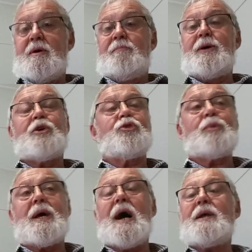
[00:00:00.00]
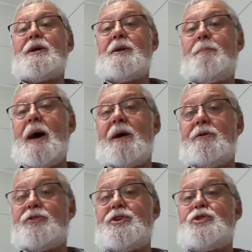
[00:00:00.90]
because we can't get a packet
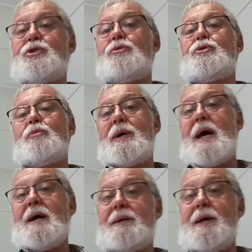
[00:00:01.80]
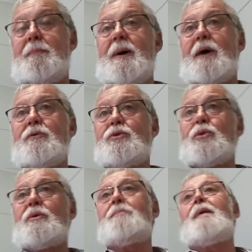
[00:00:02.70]
of tissues, or we can't get a packet of
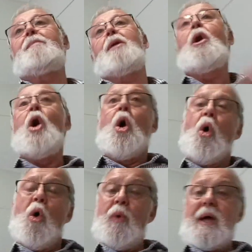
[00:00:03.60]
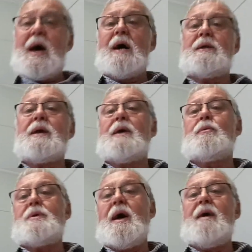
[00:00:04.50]
toilet paper, or we can't
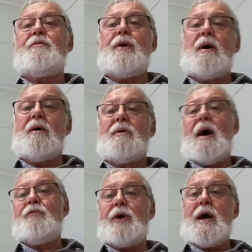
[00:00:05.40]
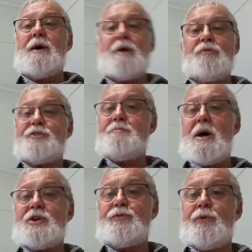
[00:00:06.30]
go and have our avocado
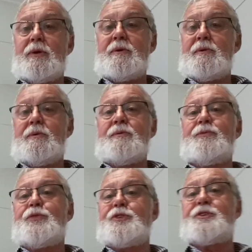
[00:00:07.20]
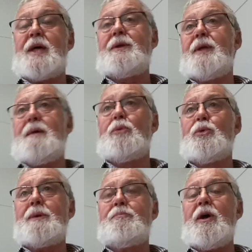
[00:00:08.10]
smash for Sunday
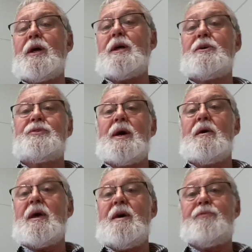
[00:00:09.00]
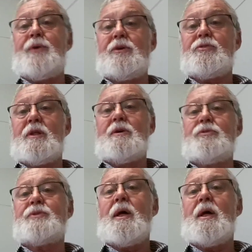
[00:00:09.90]
morning brekkie because our cafe's closed.